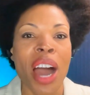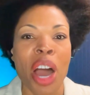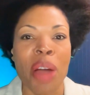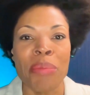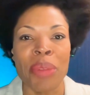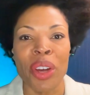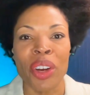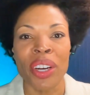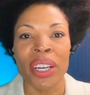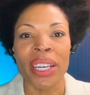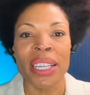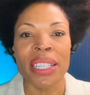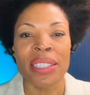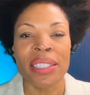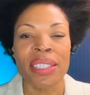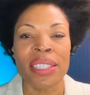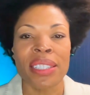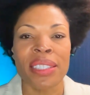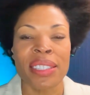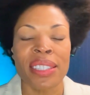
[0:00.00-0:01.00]

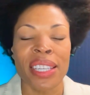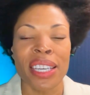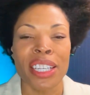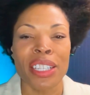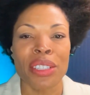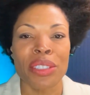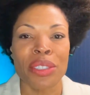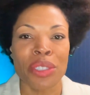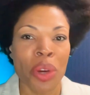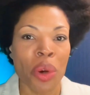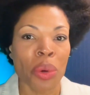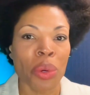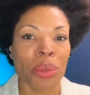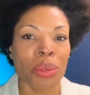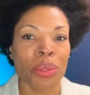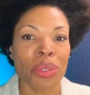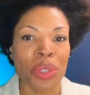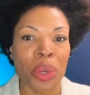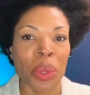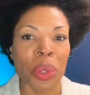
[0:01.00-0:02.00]
Americans could see a
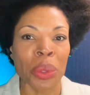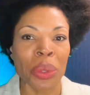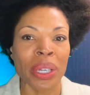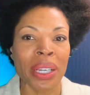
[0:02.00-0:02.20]
total solar